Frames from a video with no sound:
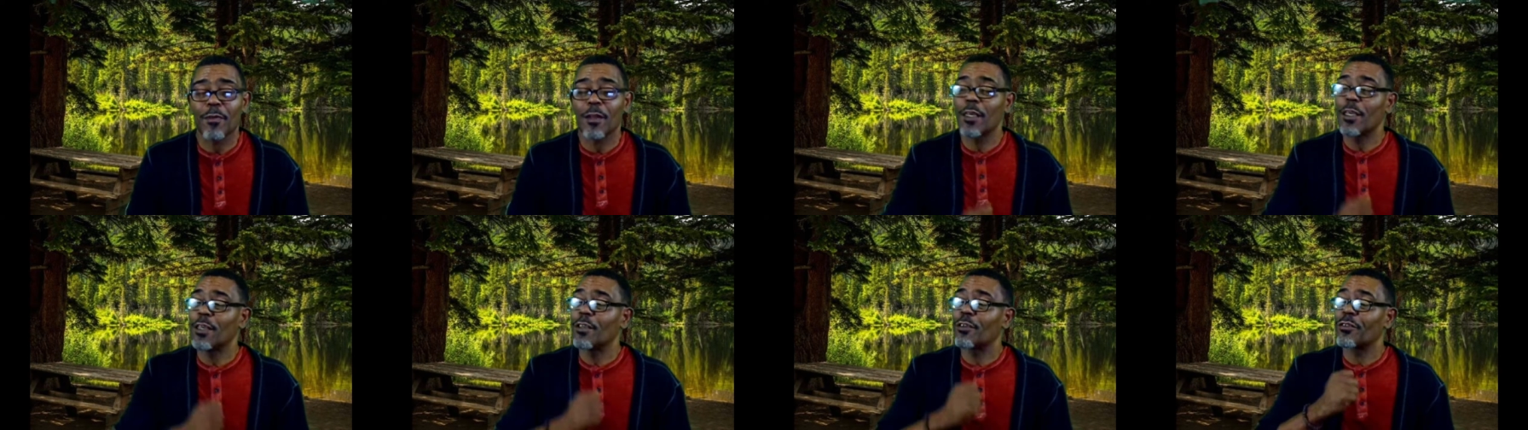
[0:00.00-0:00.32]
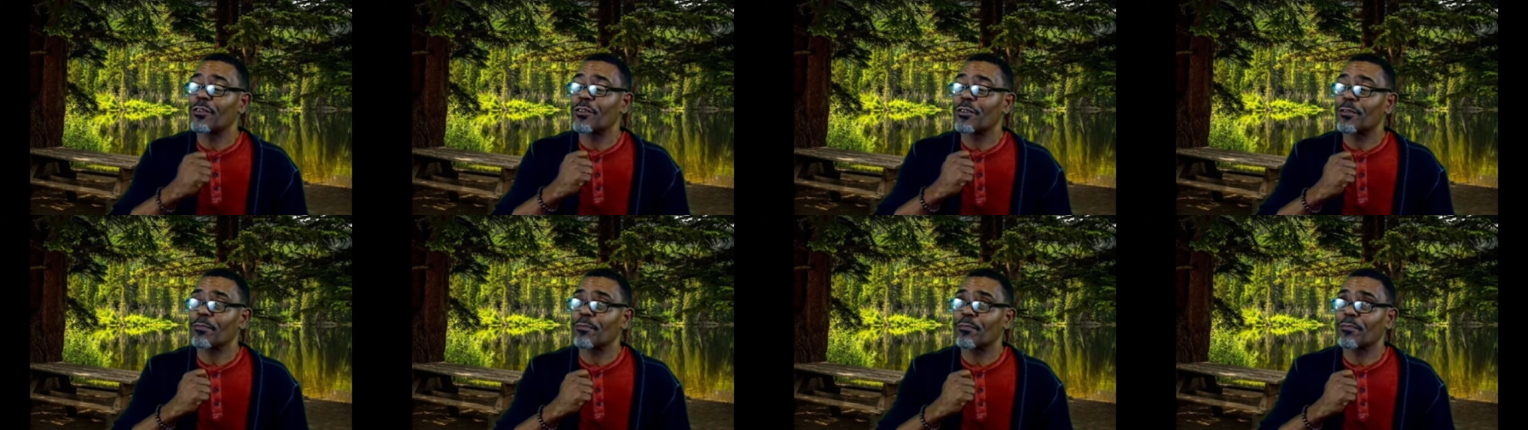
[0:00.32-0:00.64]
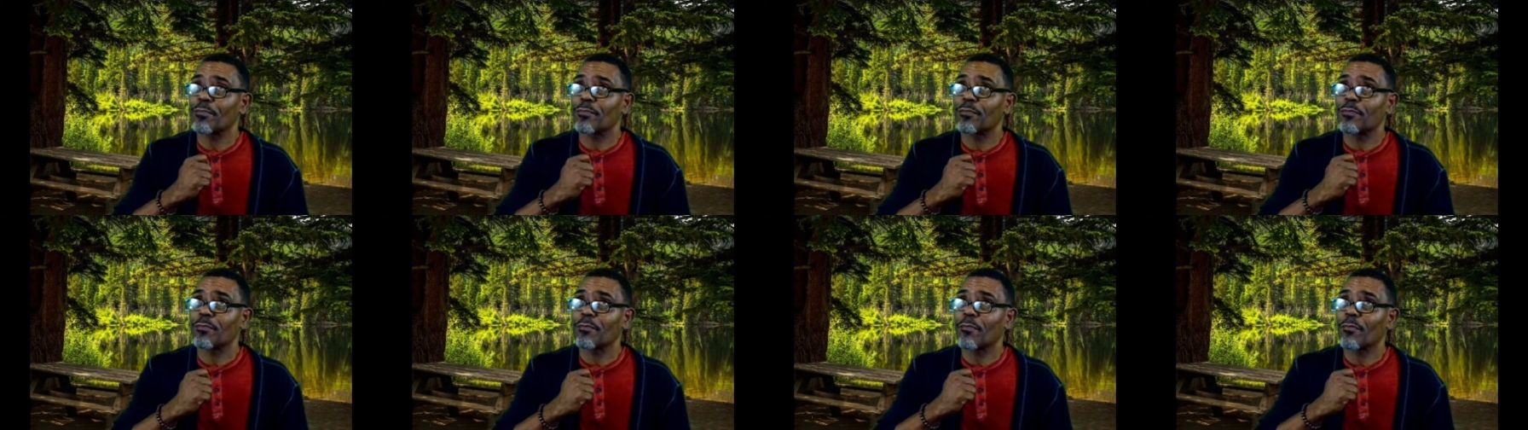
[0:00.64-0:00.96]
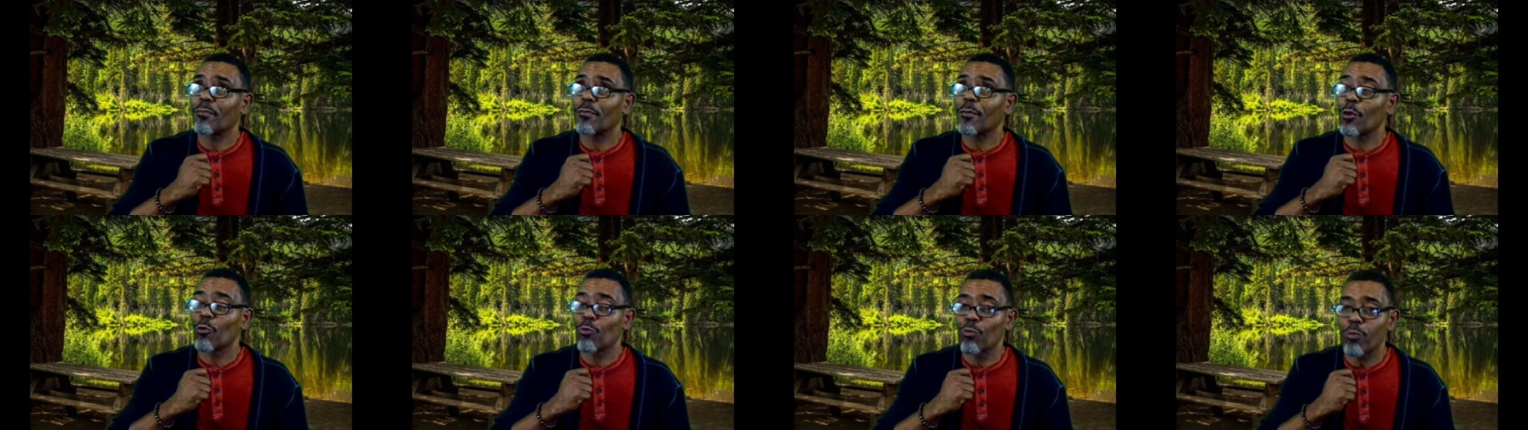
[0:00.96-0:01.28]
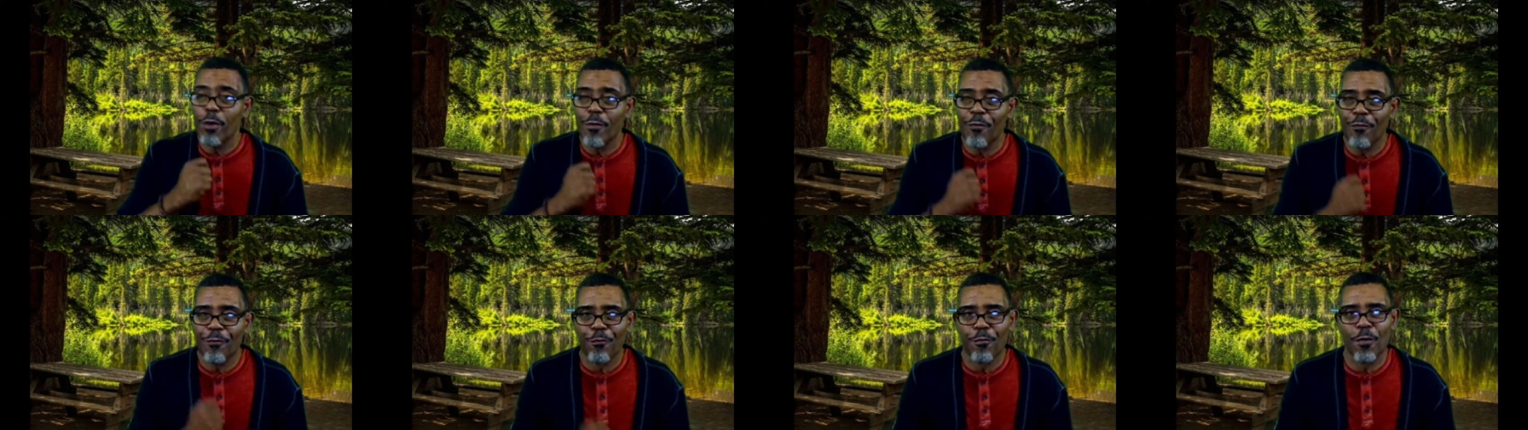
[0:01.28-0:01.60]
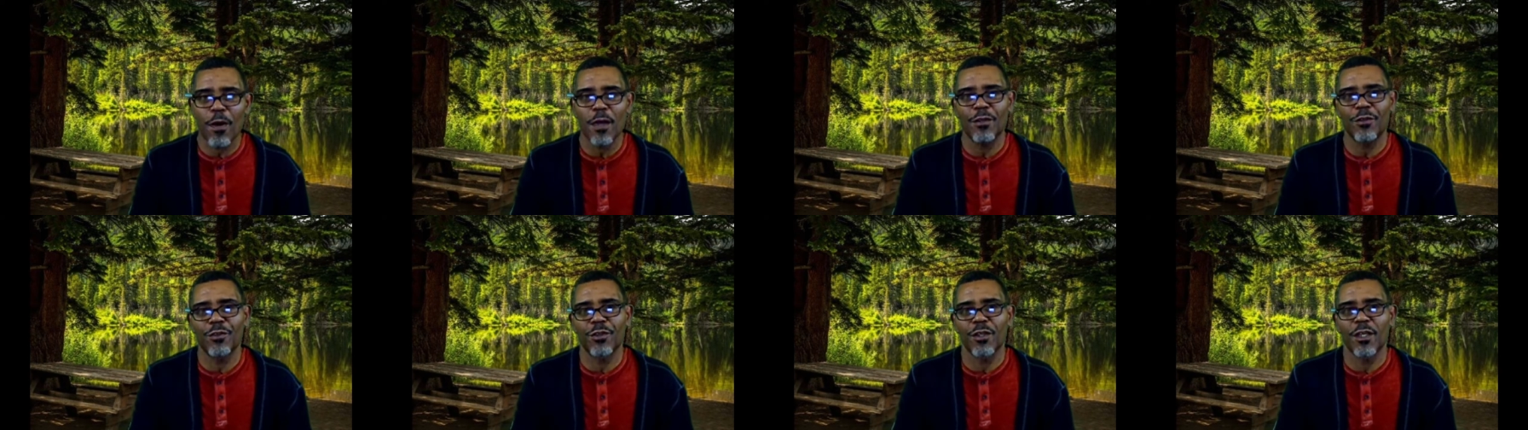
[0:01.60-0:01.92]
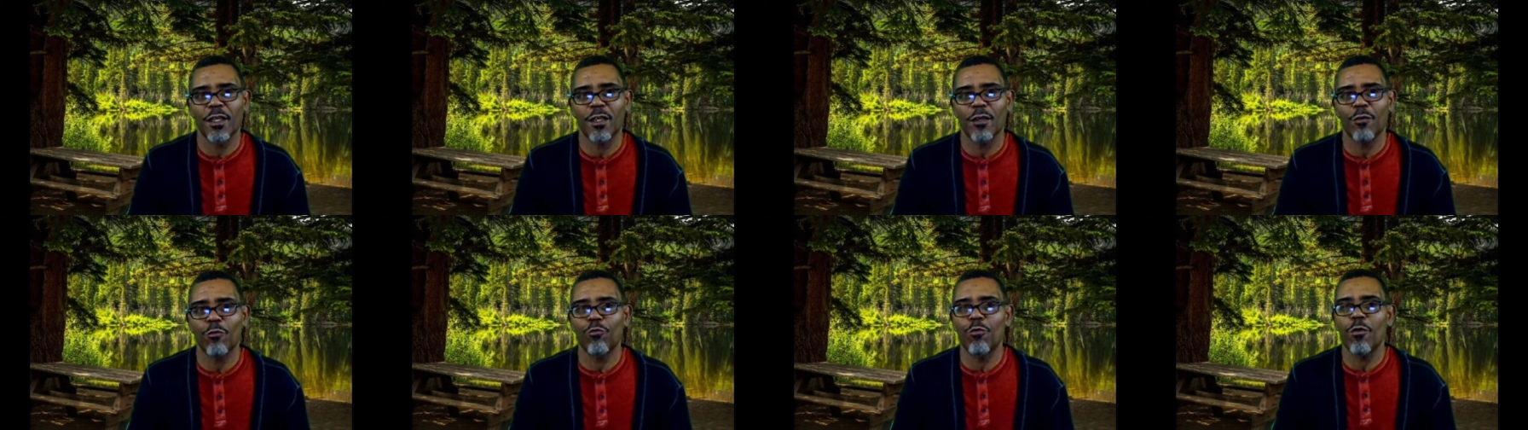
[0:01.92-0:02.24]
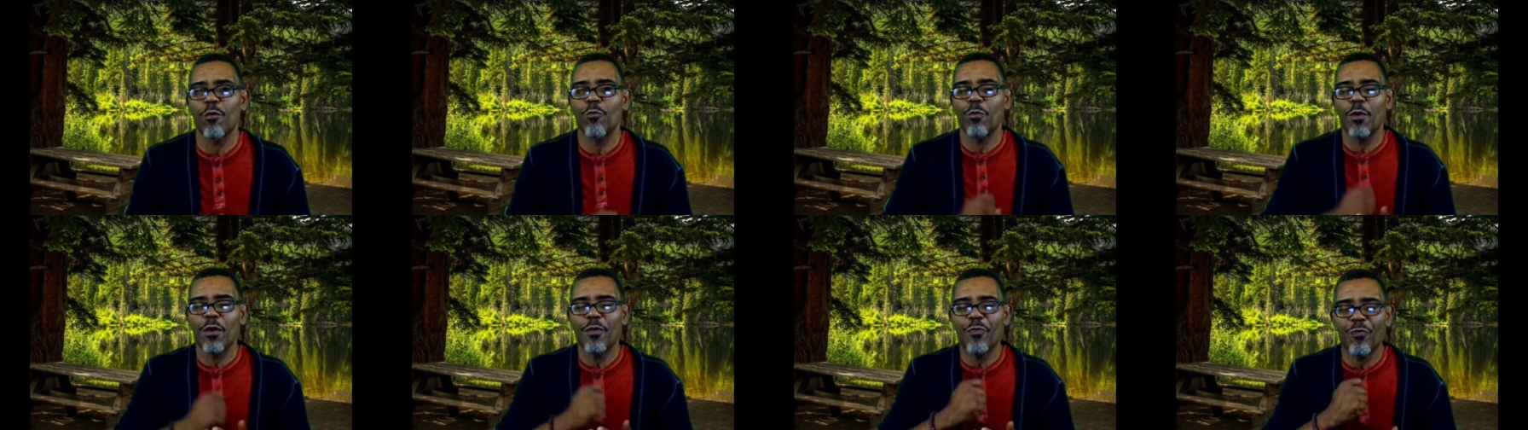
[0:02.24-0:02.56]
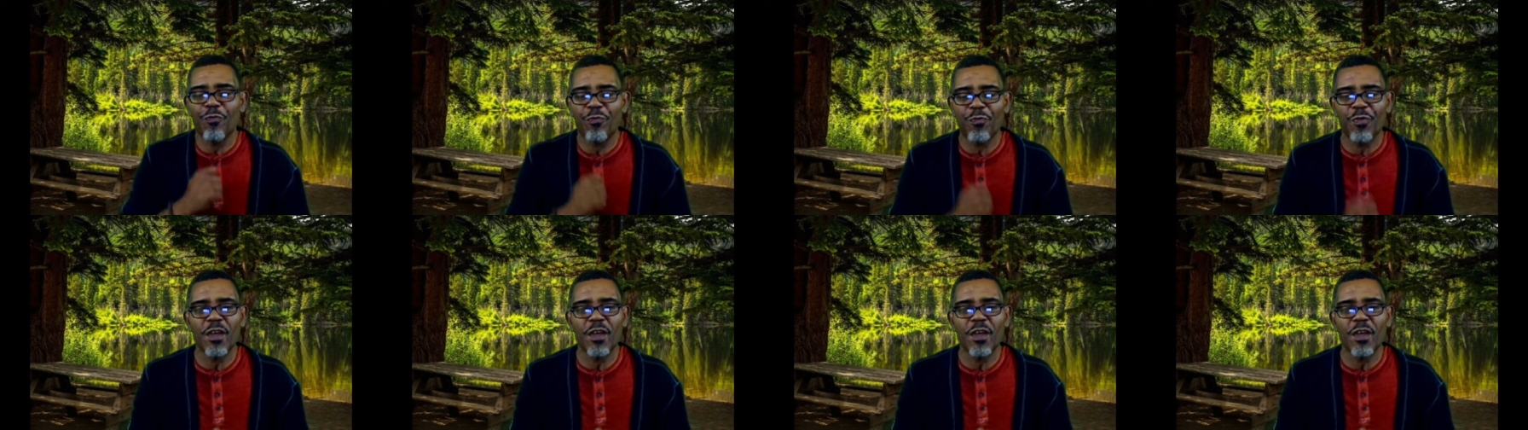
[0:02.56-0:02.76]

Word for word: is refreshing when we